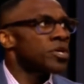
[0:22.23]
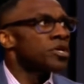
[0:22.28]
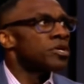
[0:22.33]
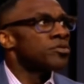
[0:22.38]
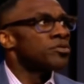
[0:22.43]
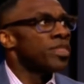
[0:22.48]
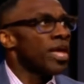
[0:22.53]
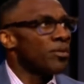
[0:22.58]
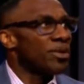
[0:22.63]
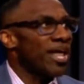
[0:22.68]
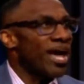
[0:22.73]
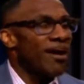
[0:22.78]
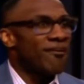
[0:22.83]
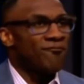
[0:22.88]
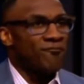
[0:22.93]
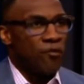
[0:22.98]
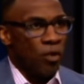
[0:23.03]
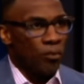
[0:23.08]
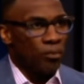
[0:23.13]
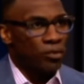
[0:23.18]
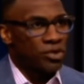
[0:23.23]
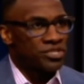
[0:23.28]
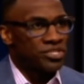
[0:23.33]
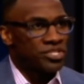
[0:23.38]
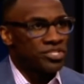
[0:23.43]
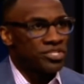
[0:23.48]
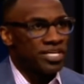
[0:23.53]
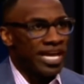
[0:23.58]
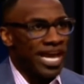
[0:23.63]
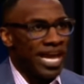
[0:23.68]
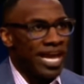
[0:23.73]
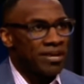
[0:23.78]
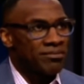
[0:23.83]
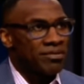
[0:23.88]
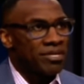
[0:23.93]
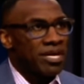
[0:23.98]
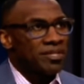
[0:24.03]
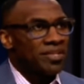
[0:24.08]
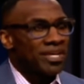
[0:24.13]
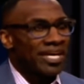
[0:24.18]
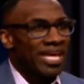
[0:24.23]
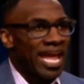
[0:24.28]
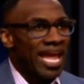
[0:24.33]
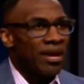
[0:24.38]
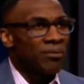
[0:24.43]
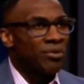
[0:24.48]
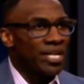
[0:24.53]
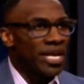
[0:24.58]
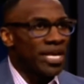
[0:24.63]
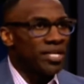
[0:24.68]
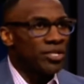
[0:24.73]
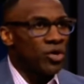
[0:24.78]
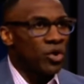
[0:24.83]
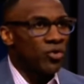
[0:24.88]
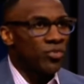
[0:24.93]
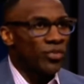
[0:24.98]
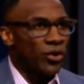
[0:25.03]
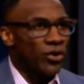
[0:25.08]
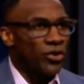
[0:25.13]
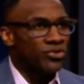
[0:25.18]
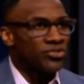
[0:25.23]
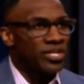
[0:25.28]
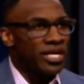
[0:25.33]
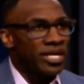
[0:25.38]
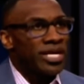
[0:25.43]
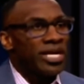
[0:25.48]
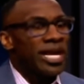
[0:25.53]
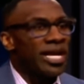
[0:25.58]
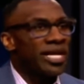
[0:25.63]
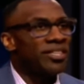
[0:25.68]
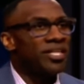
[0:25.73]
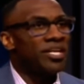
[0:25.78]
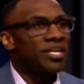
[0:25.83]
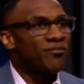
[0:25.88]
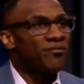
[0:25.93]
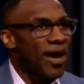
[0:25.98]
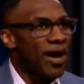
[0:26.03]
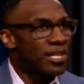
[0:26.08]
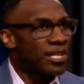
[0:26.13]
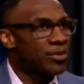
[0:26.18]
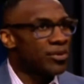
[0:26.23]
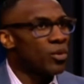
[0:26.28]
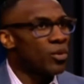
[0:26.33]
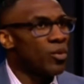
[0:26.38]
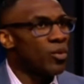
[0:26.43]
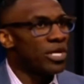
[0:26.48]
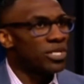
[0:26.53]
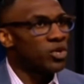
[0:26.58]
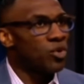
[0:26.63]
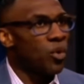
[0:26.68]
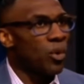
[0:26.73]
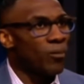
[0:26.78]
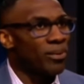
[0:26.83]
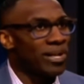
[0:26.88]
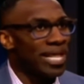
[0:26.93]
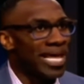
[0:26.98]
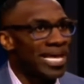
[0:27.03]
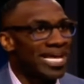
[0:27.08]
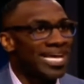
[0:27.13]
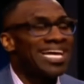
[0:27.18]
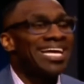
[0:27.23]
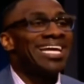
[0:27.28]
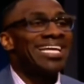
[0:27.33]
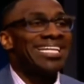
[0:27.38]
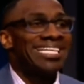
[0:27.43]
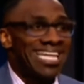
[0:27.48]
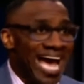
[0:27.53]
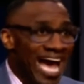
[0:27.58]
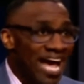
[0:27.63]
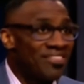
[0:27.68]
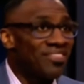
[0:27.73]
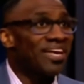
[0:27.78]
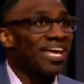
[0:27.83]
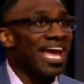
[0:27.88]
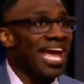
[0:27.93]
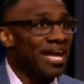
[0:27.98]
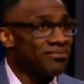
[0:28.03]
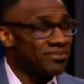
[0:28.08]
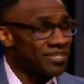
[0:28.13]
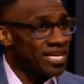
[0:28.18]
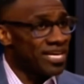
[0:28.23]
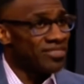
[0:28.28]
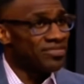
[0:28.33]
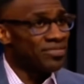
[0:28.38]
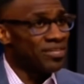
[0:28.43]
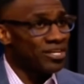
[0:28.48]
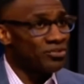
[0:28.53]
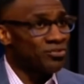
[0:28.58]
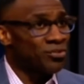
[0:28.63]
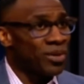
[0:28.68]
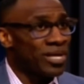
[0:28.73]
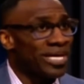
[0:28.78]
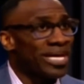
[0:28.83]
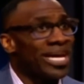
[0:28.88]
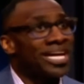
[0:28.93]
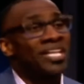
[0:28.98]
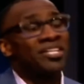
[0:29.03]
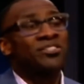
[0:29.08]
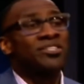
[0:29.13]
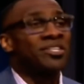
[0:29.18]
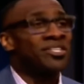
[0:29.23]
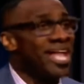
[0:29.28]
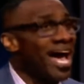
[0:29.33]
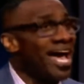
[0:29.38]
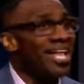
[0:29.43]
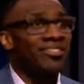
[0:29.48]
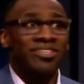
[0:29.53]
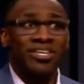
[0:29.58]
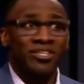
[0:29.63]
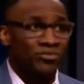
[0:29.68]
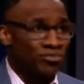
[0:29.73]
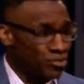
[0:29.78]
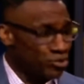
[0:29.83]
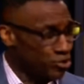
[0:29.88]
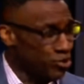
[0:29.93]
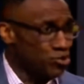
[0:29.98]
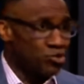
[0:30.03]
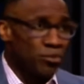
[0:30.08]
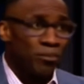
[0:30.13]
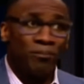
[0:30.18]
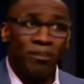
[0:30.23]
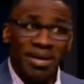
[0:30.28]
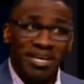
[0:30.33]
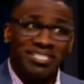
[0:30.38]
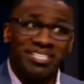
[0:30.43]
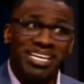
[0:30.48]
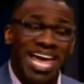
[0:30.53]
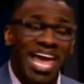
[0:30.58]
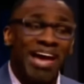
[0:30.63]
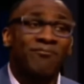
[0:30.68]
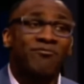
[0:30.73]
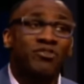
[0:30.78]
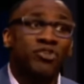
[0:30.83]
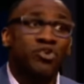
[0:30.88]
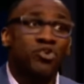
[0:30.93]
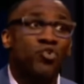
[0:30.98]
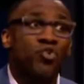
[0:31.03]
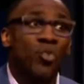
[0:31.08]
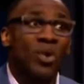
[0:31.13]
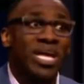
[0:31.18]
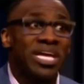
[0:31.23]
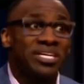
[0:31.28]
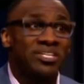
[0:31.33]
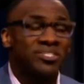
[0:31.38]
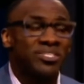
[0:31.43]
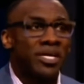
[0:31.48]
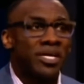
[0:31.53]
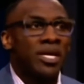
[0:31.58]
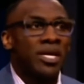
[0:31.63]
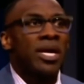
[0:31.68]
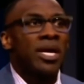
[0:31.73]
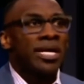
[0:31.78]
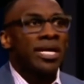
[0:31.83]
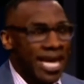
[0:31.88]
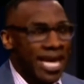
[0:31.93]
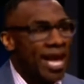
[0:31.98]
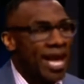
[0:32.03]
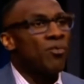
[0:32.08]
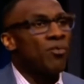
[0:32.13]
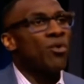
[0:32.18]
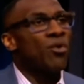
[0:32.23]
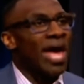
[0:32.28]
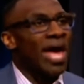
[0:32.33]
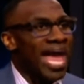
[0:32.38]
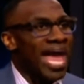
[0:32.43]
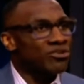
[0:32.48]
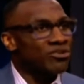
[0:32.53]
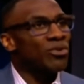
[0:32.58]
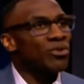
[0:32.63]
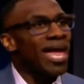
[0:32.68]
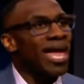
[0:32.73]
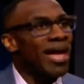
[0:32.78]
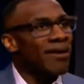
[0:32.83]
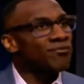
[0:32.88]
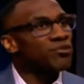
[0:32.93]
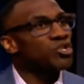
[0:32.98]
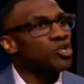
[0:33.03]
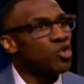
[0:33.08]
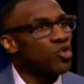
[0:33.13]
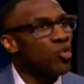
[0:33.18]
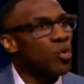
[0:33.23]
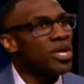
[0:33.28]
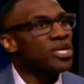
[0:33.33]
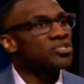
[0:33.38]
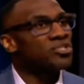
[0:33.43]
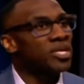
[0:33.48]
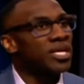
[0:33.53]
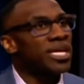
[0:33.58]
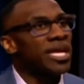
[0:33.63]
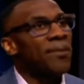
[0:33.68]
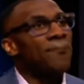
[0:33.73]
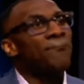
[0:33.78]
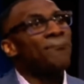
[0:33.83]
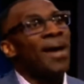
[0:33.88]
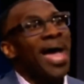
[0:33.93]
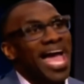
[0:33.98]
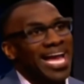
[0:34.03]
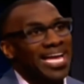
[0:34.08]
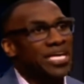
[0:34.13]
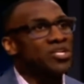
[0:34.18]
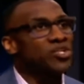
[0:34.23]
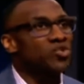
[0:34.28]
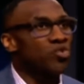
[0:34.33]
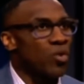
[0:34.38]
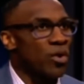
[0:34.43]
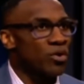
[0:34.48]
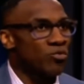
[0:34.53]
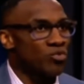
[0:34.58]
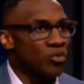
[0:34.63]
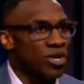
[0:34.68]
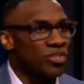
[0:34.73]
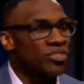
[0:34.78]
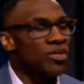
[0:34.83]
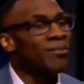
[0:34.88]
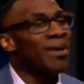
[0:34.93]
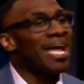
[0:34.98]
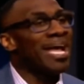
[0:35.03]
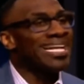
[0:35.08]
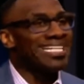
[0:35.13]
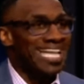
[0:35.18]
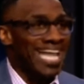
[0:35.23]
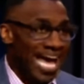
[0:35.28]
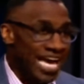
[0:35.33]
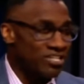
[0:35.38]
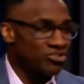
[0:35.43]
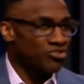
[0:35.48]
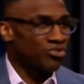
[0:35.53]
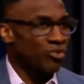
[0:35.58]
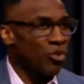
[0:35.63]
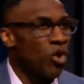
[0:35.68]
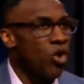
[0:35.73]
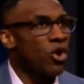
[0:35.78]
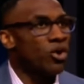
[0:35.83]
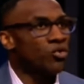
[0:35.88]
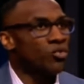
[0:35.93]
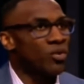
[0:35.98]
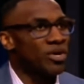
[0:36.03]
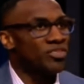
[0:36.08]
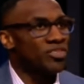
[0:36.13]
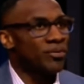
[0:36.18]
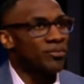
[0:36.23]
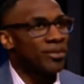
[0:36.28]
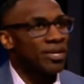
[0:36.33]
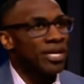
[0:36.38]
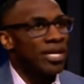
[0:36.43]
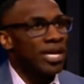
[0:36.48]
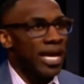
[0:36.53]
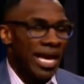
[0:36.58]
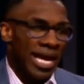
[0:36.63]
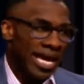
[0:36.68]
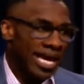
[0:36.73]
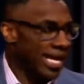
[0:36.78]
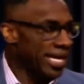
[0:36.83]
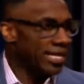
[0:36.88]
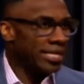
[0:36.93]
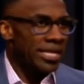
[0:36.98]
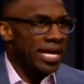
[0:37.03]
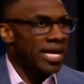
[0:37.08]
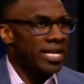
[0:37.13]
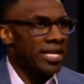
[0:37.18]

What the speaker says: they would have 4 preseason games. The game would end on Thursday, and then the following week you would play. Now the games end this week, and it's not this week. So you basically have 2 weeks. Cam will actually have 2 weeks to get back into a rhythm, a nice throwing rhythm, and